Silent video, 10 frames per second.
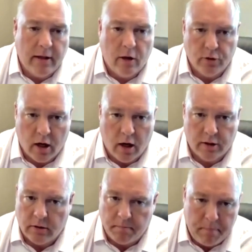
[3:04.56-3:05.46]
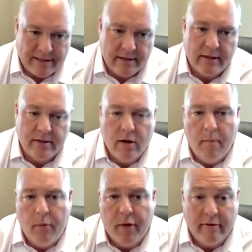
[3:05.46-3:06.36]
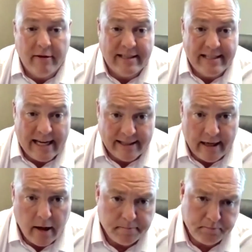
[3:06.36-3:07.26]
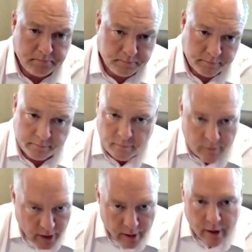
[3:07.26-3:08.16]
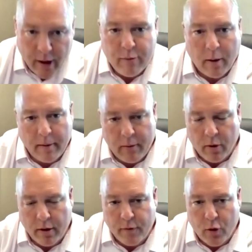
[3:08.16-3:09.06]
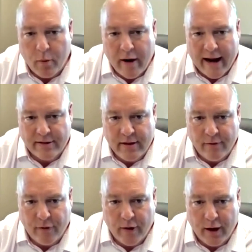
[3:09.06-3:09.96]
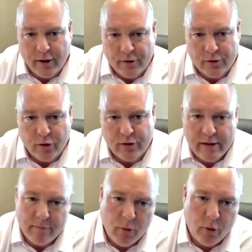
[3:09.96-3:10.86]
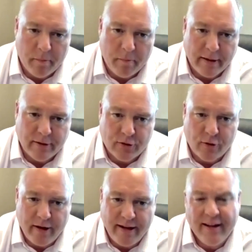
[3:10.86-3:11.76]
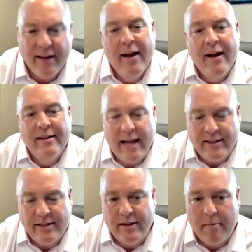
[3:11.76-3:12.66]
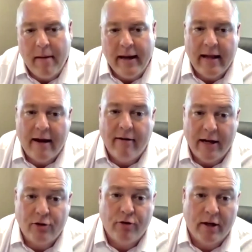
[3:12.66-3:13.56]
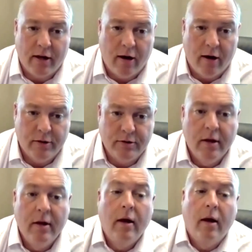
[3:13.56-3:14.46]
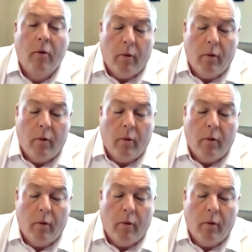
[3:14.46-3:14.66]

make those cars. The best example there is Tesla, probably one of your more active stocks, even more than Benz Creek. Tesla make their electric cars